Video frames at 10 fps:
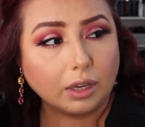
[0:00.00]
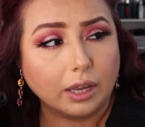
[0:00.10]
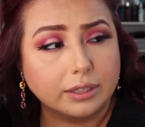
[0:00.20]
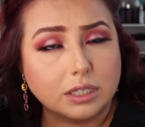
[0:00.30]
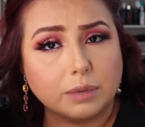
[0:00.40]

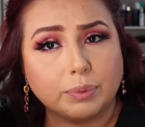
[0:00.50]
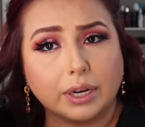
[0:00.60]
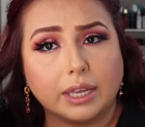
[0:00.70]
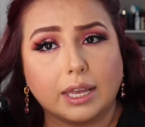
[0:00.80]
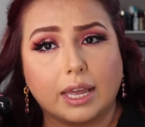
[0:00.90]
I ended up
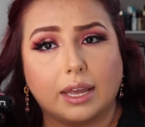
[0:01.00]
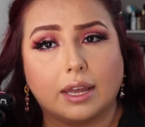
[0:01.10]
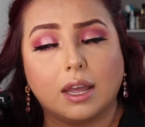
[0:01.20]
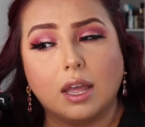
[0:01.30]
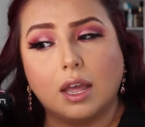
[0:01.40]
putting
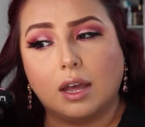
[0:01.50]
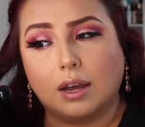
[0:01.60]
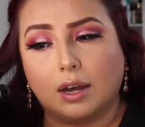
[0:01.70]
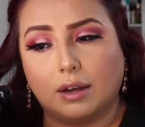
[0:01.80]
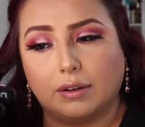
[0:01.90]
a
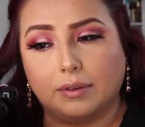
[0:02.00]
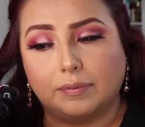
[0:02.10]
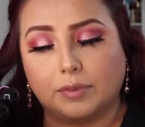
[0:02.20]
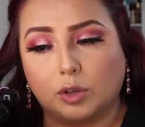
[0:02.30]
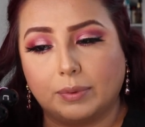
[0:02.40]

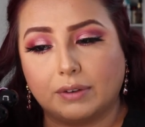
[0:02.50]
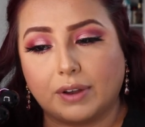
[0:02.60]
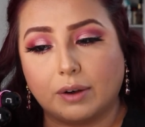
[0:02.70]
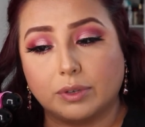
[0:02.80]
humidifier,